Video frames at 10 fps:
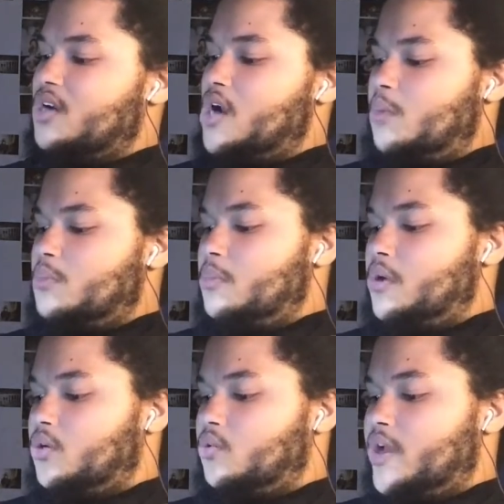I
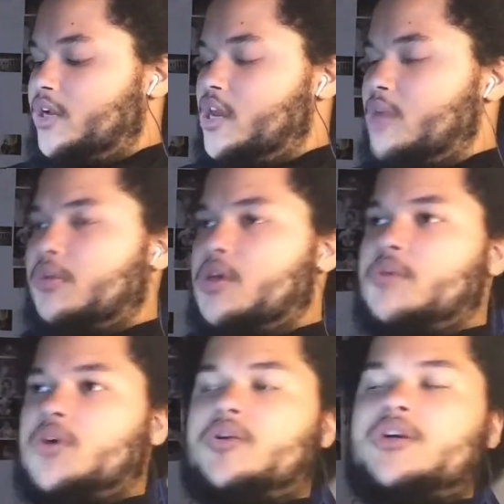remember my granddad, man.
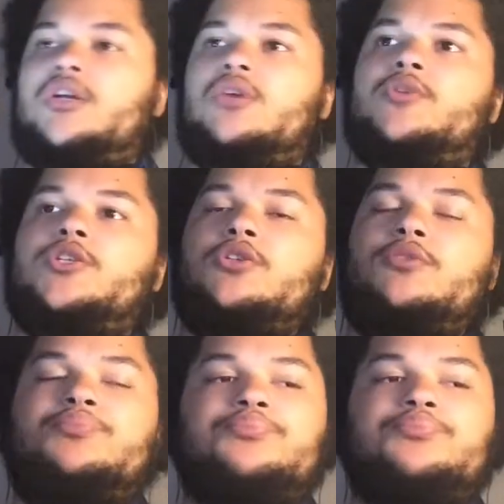My granddad, Richard.